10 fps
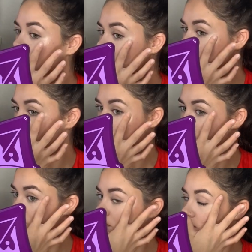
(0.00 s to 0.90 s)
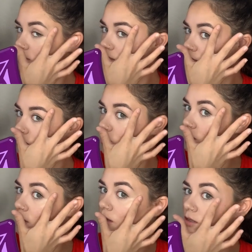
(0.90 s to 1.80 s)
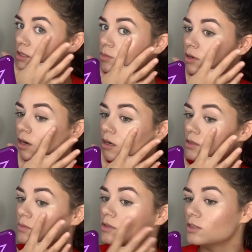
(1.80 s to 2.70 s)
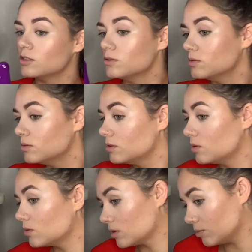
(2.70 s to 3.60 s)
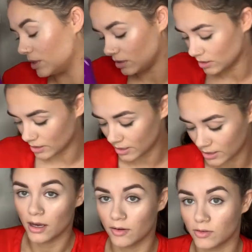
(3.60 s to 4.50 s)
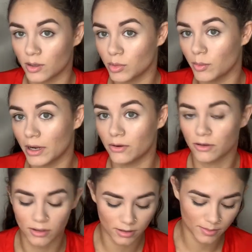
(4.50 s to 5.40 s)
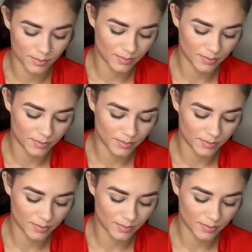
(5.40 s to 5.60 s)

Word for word: I'm curious to see what all these products will do or be like after I put powder on them.